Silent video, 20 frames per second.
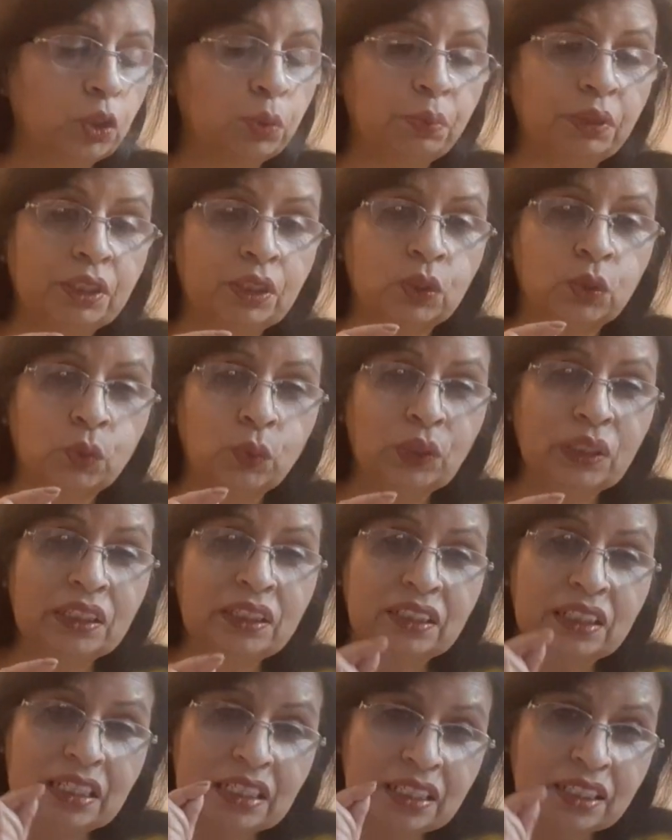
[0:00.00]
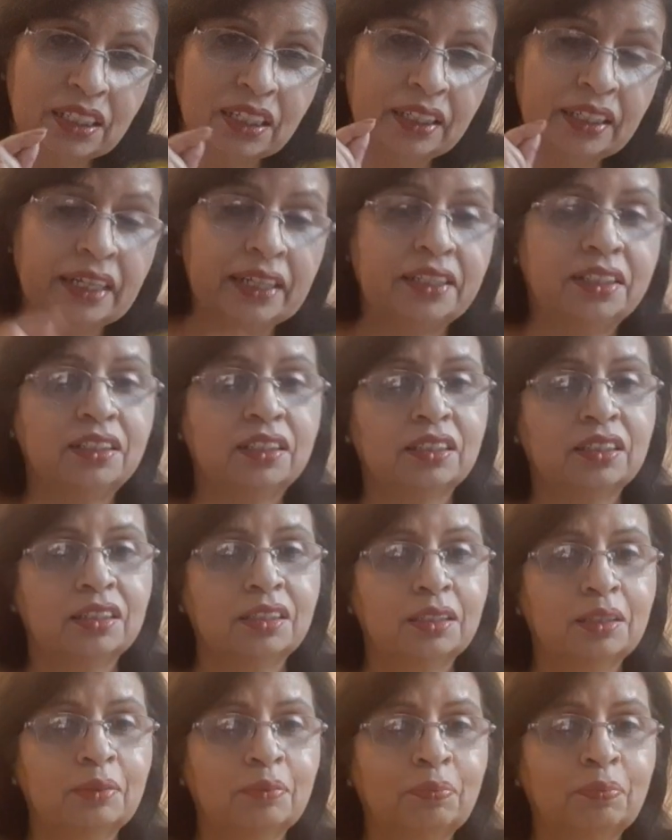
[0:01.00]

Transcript: to be truly disconnected.